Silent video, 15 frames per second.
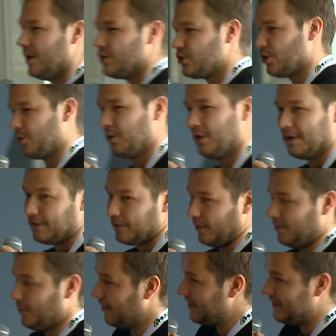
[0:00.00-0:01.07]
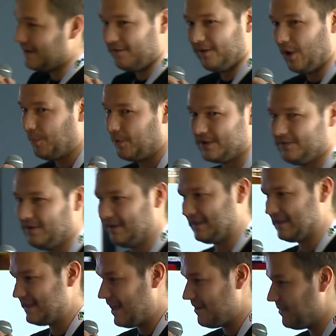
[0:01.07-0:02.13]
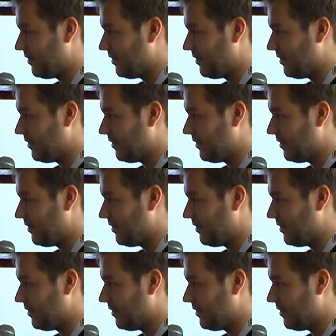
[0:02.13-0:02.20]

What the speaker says: So don't worry, developers think the same